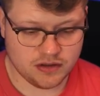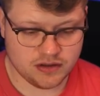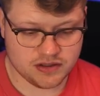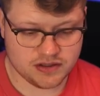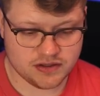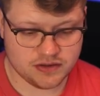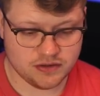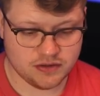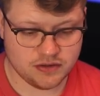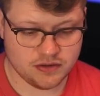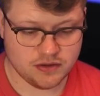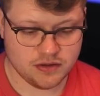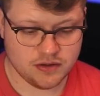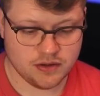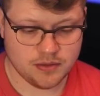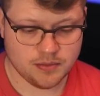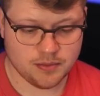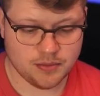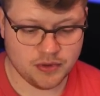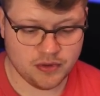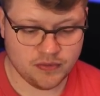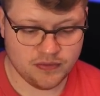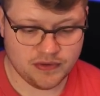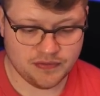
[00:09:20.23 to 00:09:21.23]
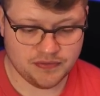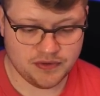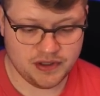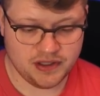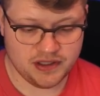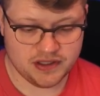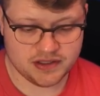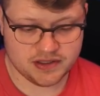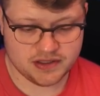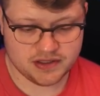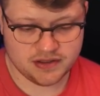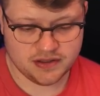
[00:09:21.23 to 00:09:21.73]
also both of
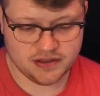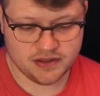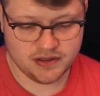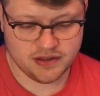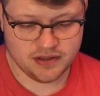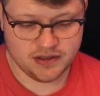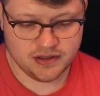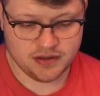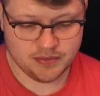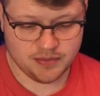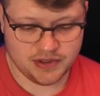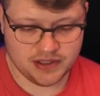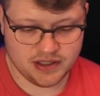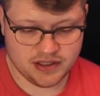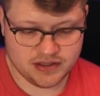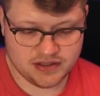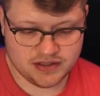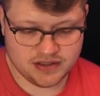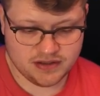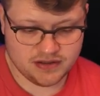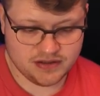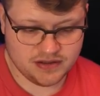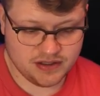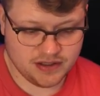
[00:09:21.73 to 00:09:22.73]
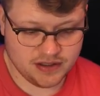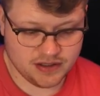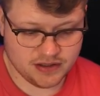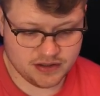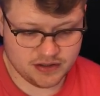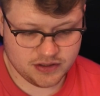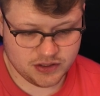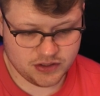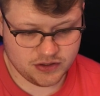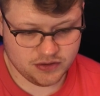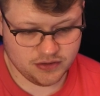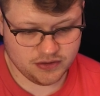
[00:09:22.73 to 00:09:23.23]
these dependencies here
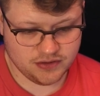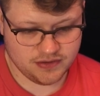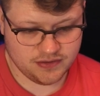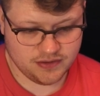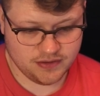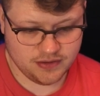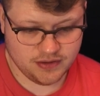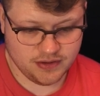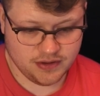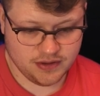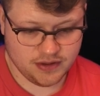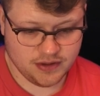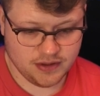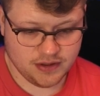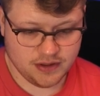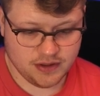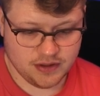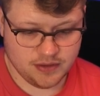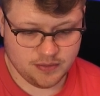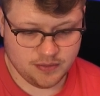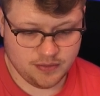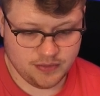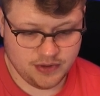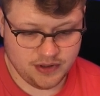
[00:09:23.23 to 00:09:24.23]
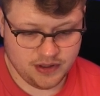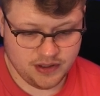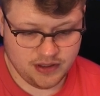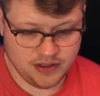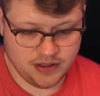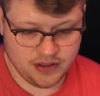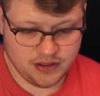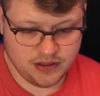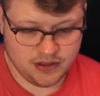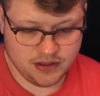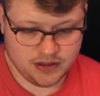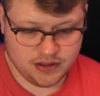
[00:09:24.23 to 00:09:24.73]
should
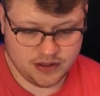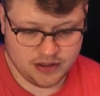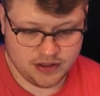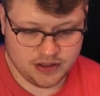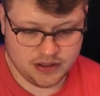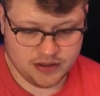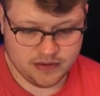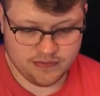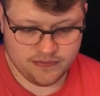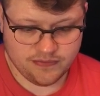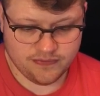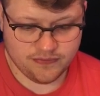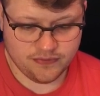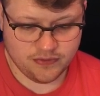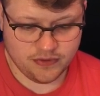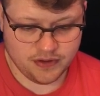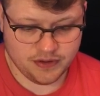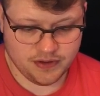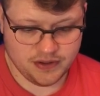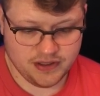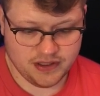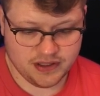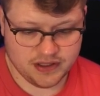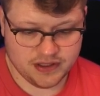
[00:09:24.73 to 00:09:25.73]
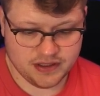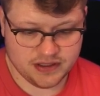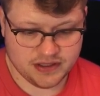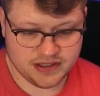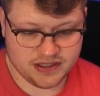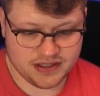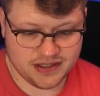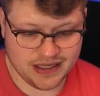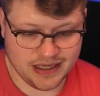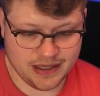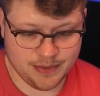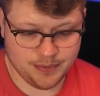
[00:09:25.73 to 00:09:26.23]
be for the
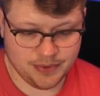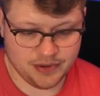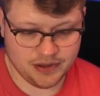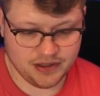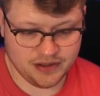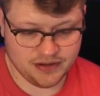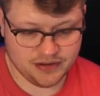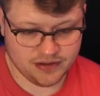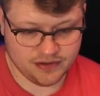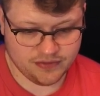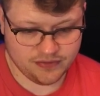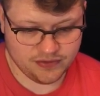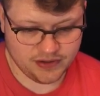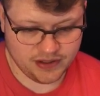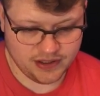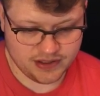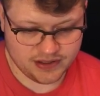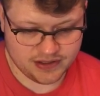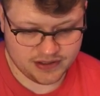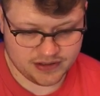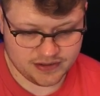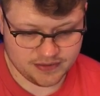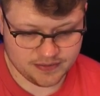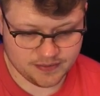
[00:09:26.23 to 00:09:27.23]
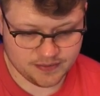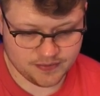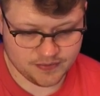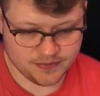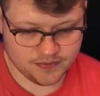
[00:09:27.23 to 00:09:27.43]
sample interface.